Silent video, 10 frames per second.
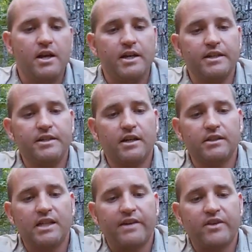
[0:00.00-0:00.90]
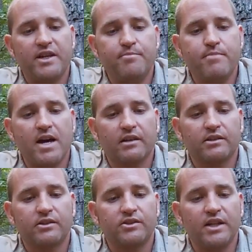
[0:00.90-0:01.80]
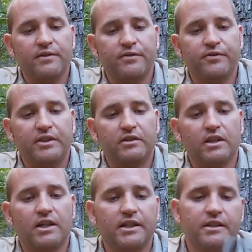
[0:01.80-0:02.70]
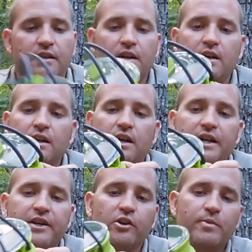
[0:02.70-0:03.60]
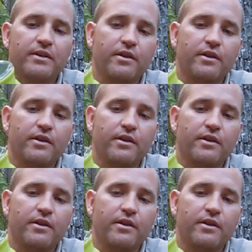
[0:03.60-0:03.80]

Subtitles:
It does have a max safe fill line. I heard about the